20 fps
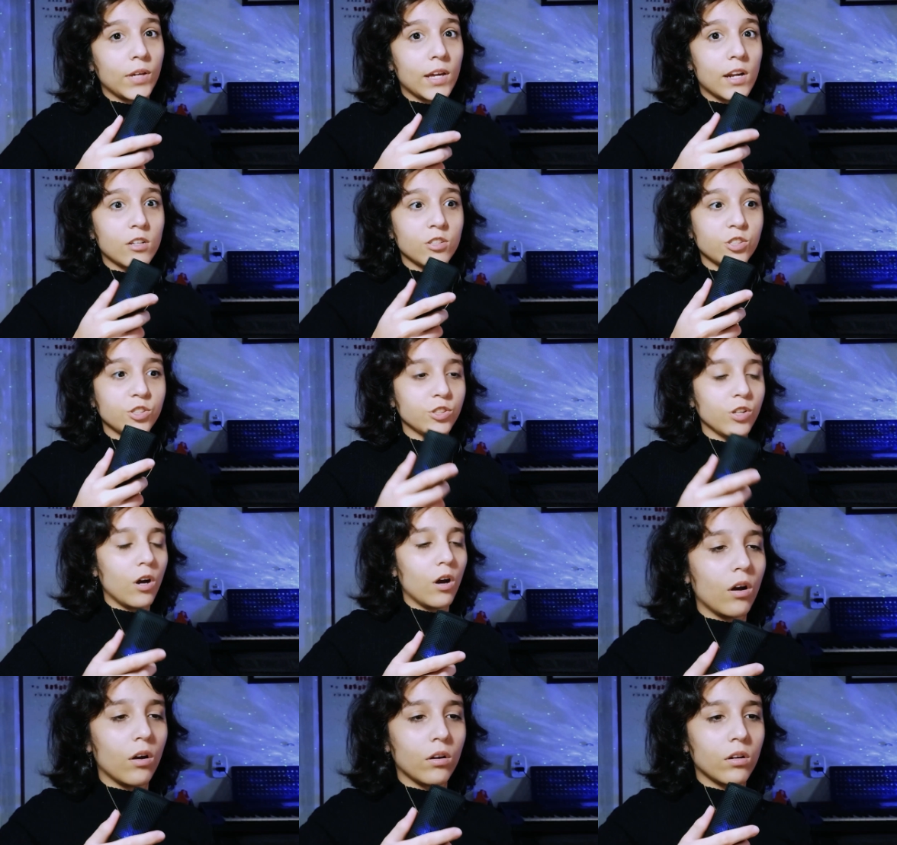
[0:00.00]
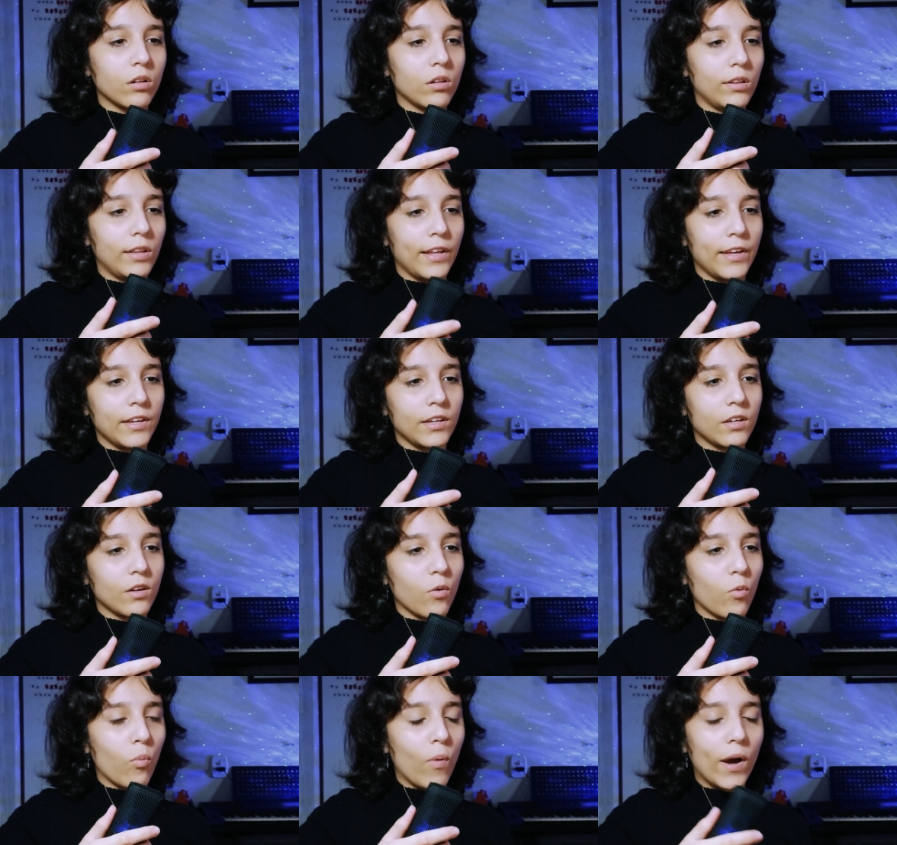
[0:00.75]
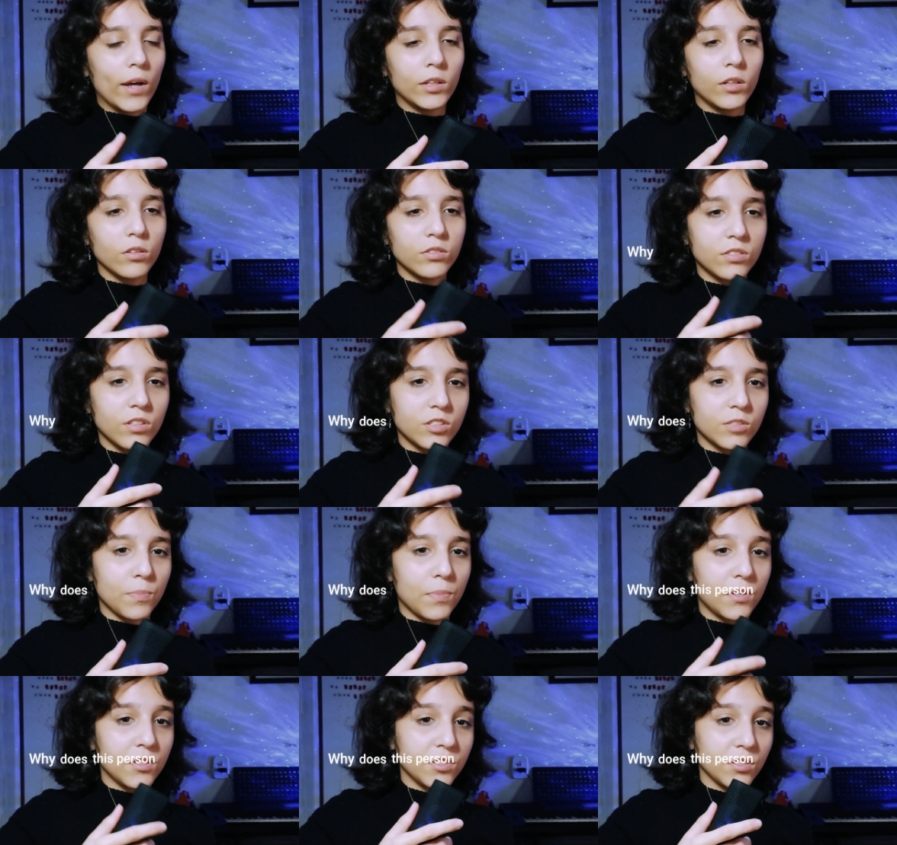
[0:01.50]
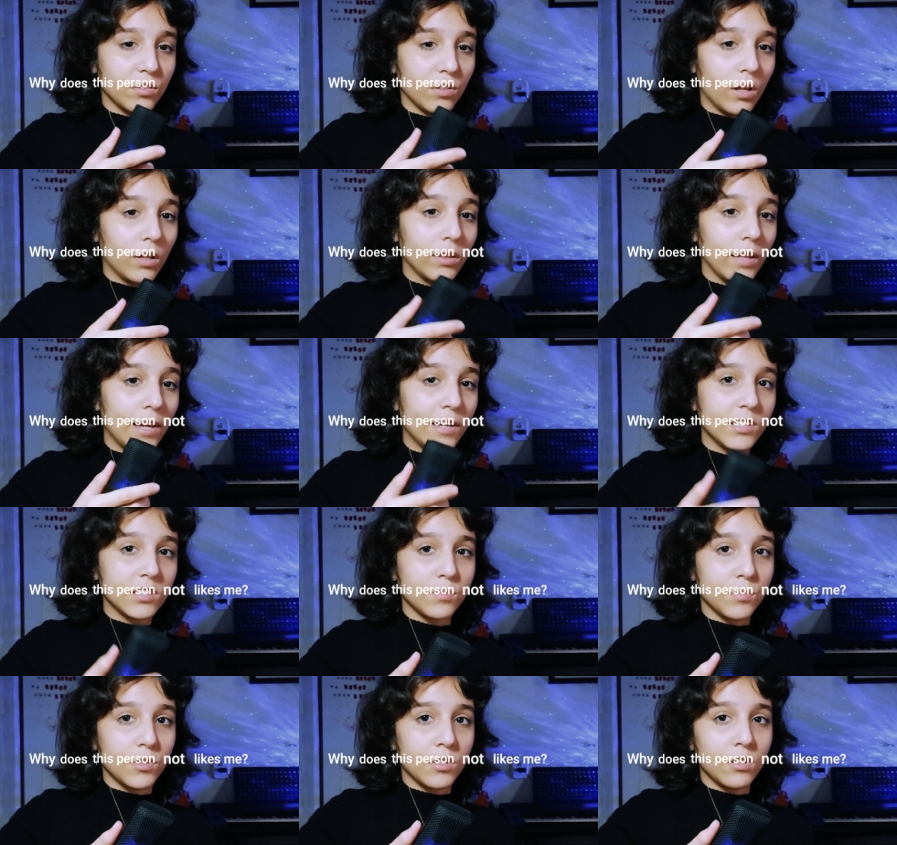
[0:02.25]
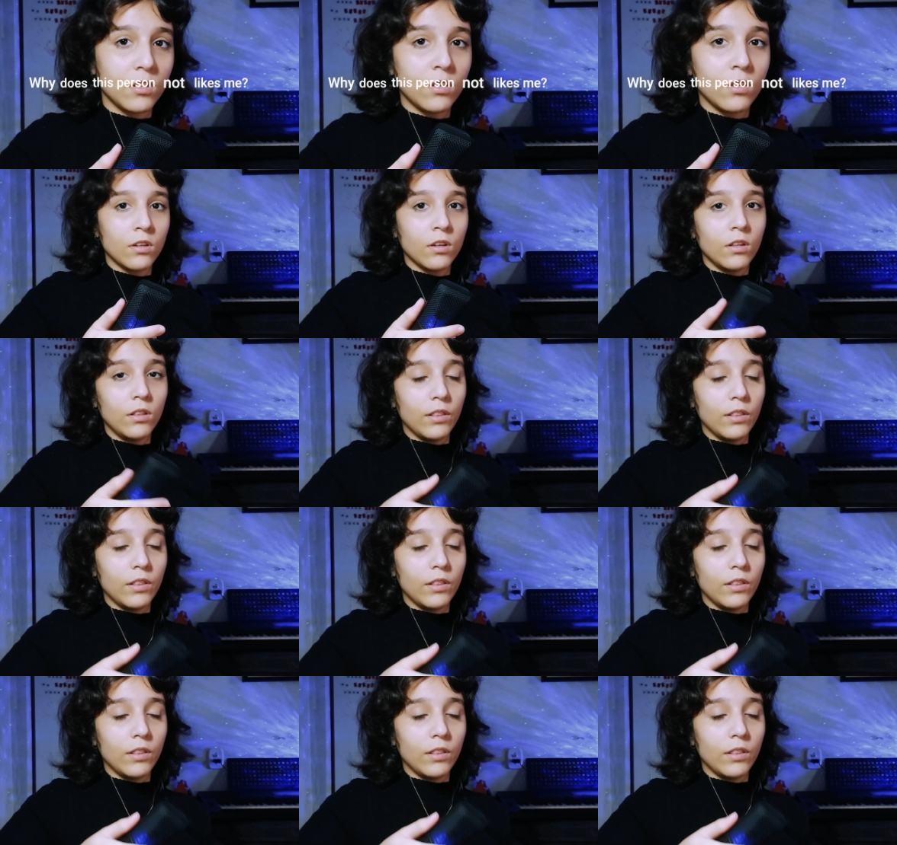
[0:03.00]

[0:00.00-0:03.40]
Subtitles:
you get a shock, like, why does this person not like me?